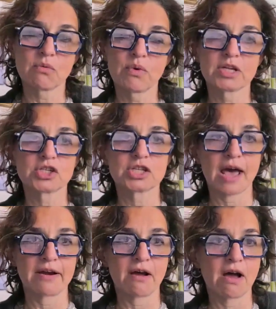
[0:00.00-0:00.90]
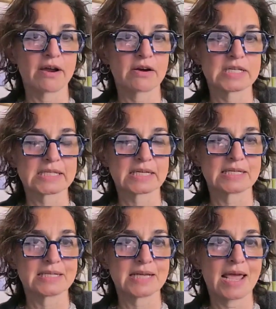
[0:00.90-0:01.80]
in which that iron is
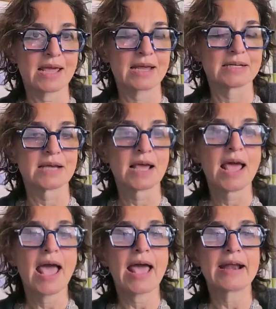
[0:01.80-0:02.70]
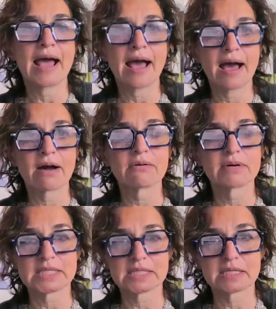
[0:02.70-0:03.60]
contained and how
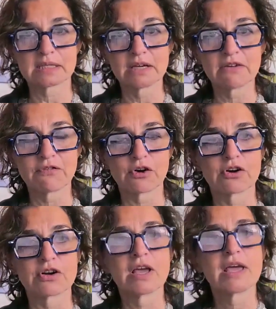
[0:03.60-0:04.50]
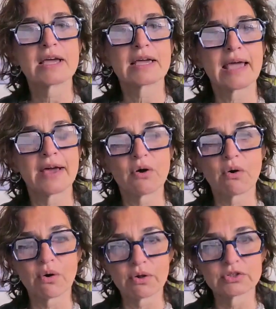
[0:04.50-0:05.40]
it's delivered can
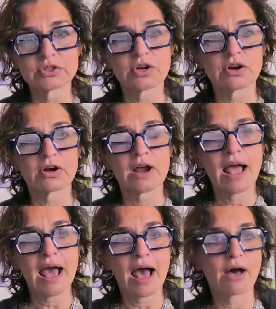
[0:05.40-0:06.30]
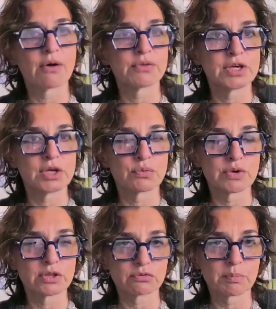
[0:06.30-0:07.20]
alter how the
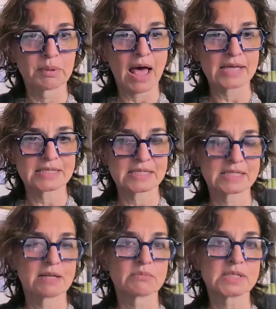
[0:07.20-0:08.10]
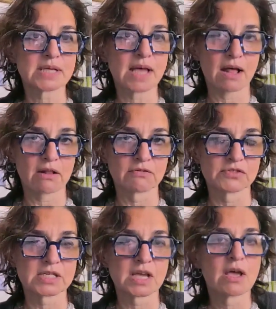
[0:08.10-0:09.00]
erythroblasts
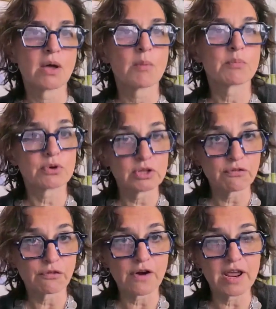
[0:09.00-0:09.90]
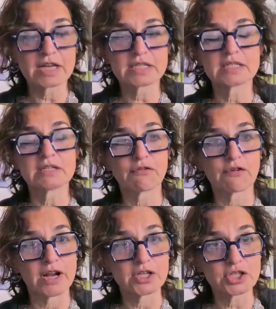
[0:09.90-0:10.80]
themselves proliferate,
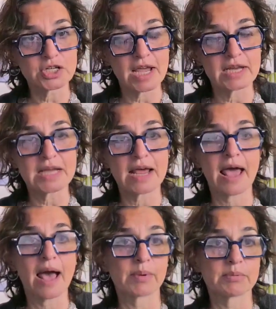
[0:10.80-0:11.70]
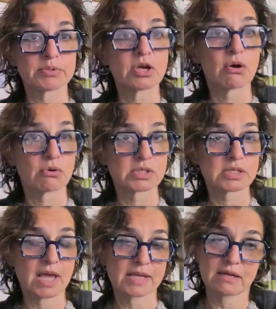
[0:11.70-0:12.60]
differentiate, and
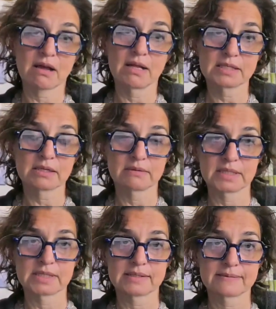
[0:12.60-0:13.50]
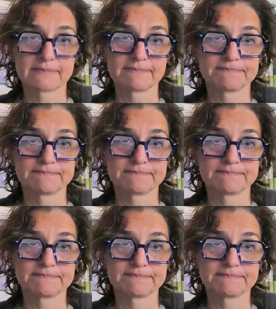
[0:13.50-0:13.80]
apoptose as a consequence.